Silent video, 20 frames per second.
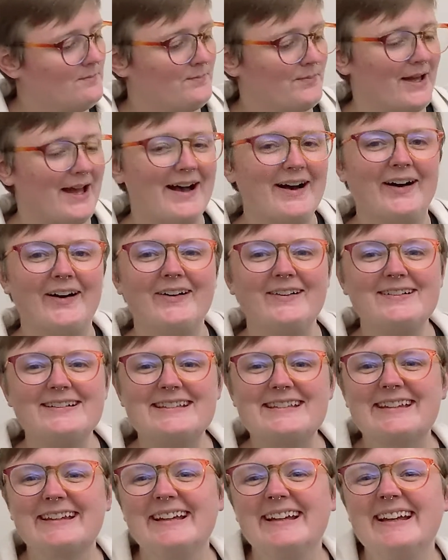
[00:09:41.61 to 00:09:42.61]

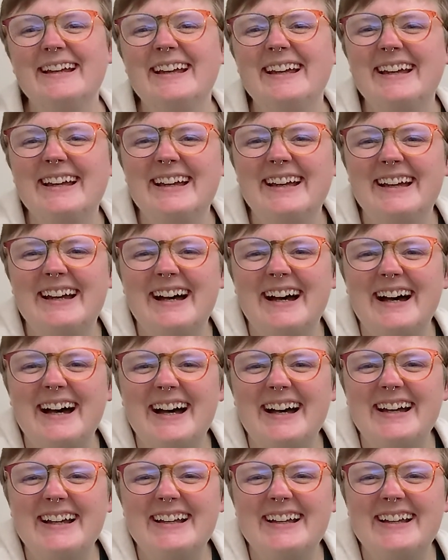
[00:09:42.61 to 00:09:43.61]
about
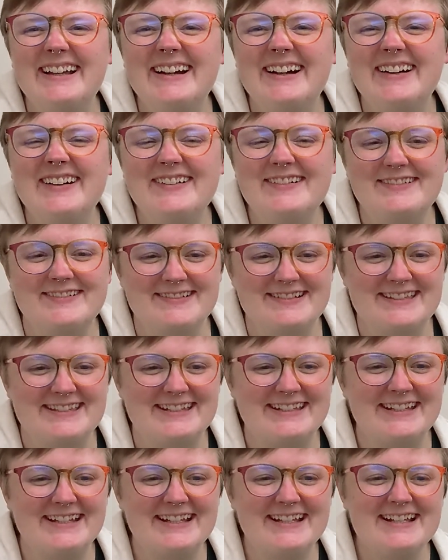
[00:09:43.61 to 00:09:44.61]
a goat?
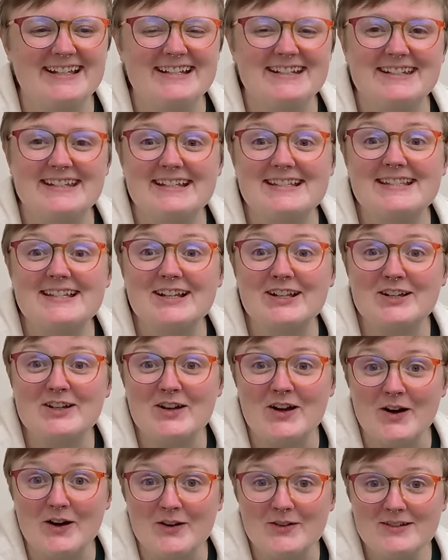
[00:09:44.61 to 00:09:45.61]
Does a
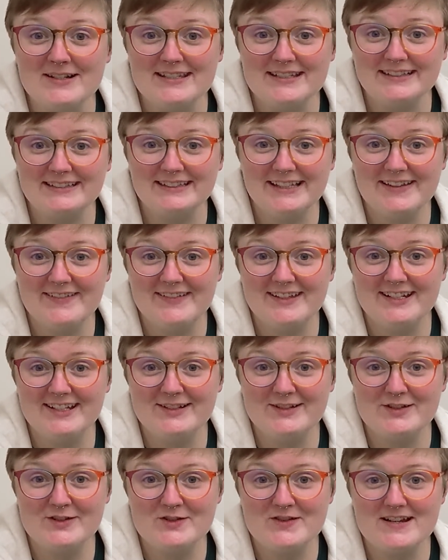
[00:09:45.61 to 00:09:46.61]
goat live in
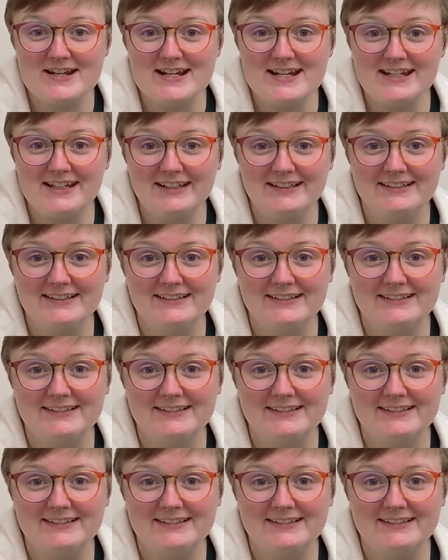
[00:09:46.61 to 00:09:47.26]
a tree?